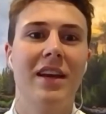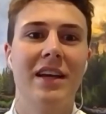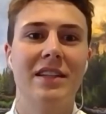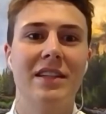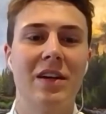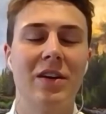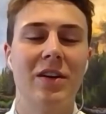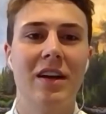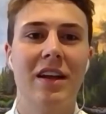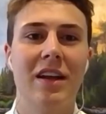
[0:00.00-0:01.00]
And
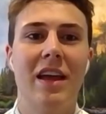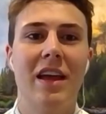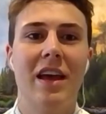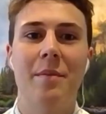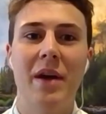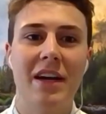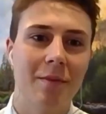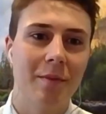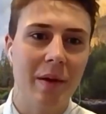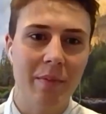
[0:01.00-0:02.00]
so I packed
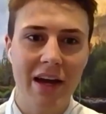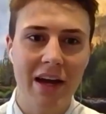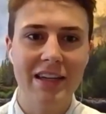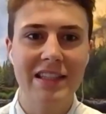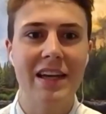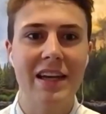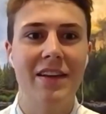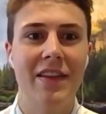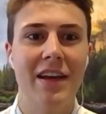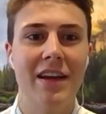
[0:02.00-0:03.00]
all my bags,
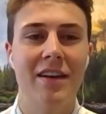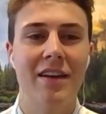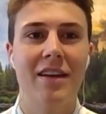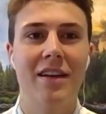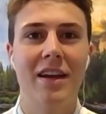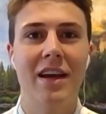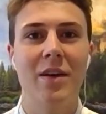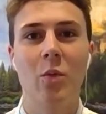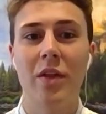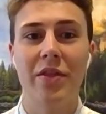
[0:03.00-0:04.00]
and then
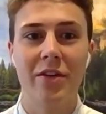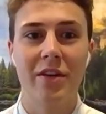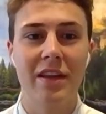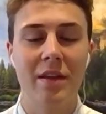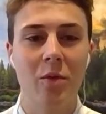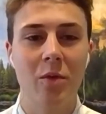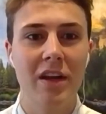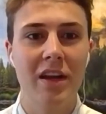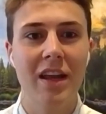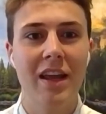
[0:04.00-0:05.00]
at 1:30 in the
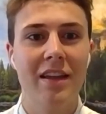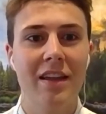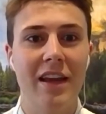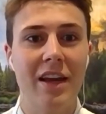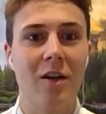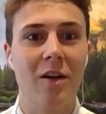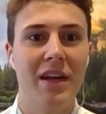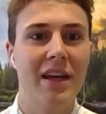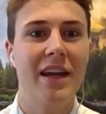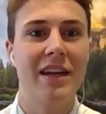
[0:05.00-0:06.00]
morning, they called
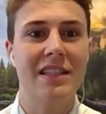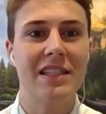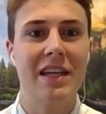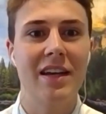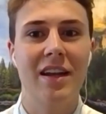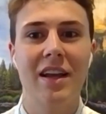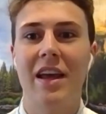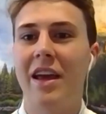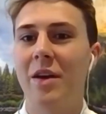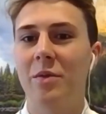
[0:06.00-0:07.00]
me again and said,
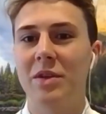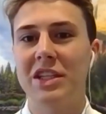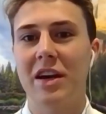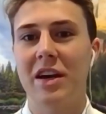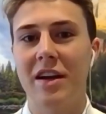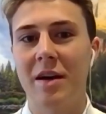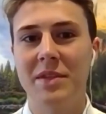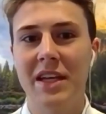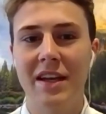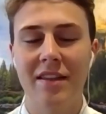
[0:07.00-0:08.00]
hey, we just got an
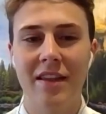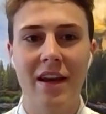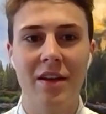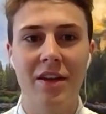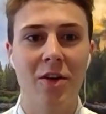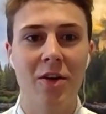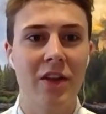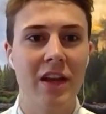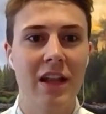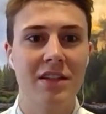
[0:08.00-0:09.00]
update that you're
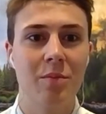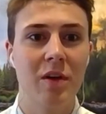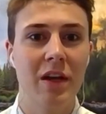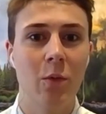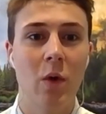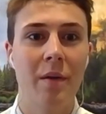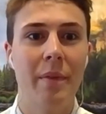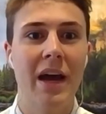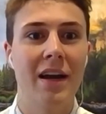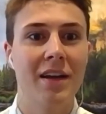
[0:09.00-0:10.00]
only allowed to bring one
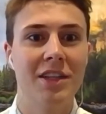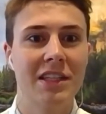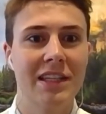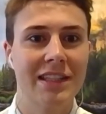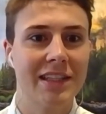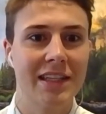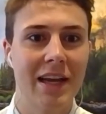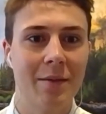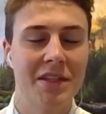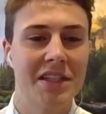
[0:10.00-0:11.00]
bag just because it's an
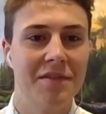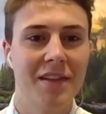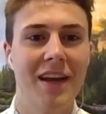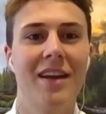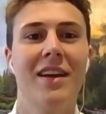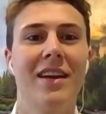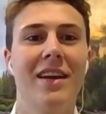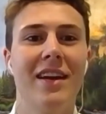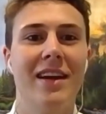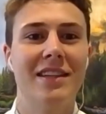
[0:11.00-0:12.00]
embassy flight.
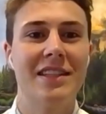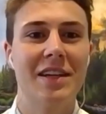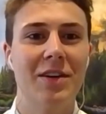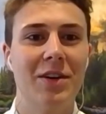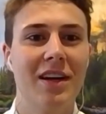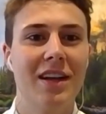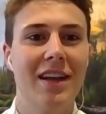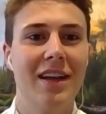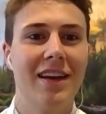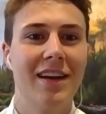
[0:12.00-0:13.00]
And so
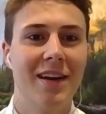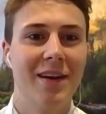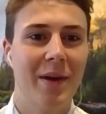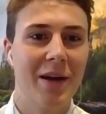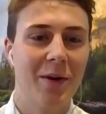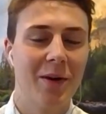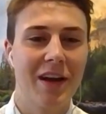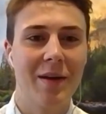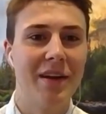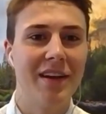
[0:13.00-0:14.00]
I woke
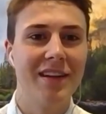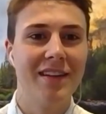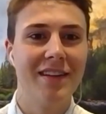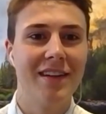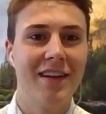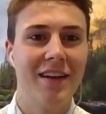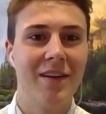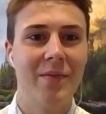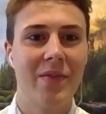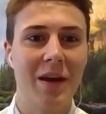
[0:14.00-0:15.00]
up at,
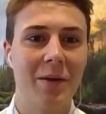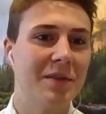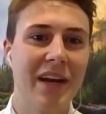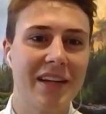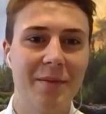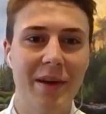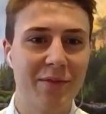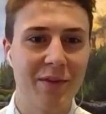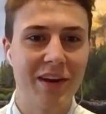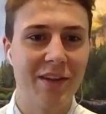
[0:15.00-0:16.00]
I went back to
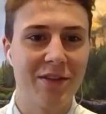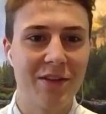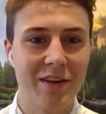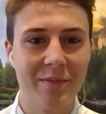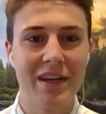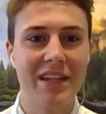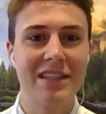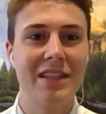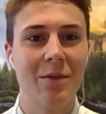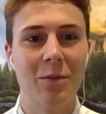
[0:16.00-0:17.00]
bed for another 30
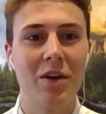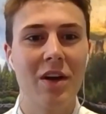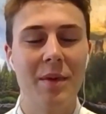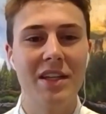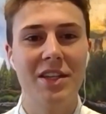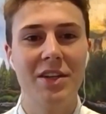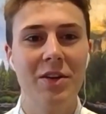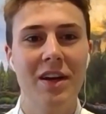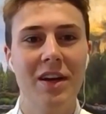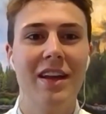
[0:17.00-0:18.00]
minutes and then woke up at
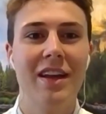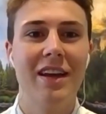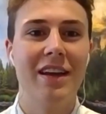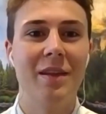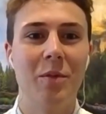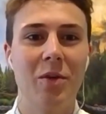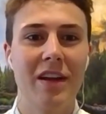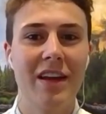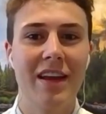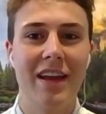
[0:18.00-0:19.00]
2 in the
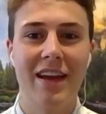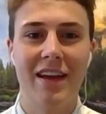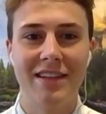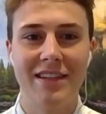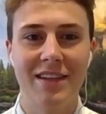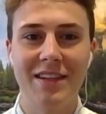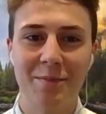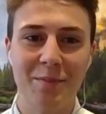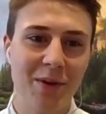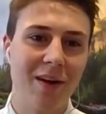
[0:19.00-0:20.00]
morning and
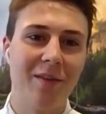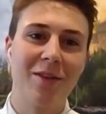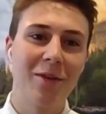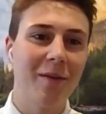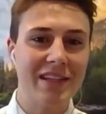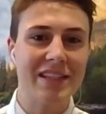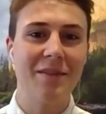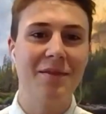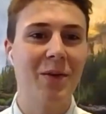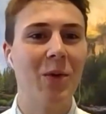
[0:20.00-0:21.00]
threw all my
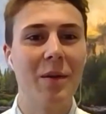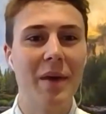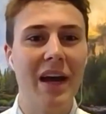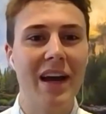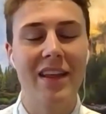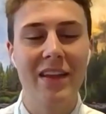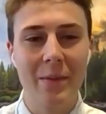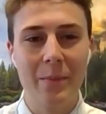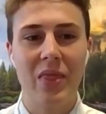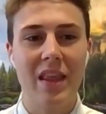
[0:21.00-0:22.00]
stuff into one bag,
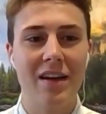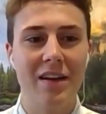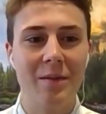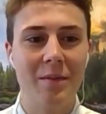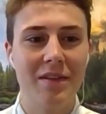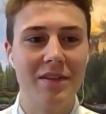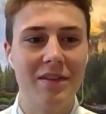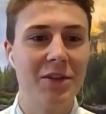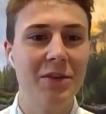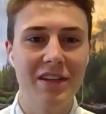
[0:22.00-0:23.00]
2
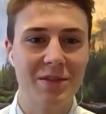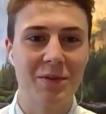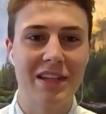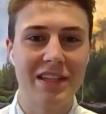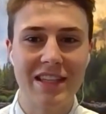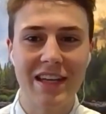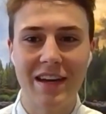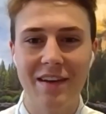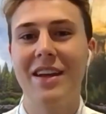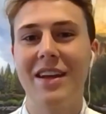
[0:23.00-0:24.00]
years worth of
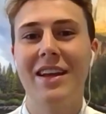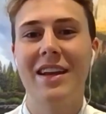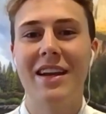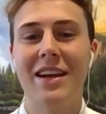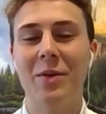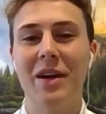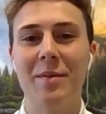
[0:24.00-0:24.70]
stuff. And it weighed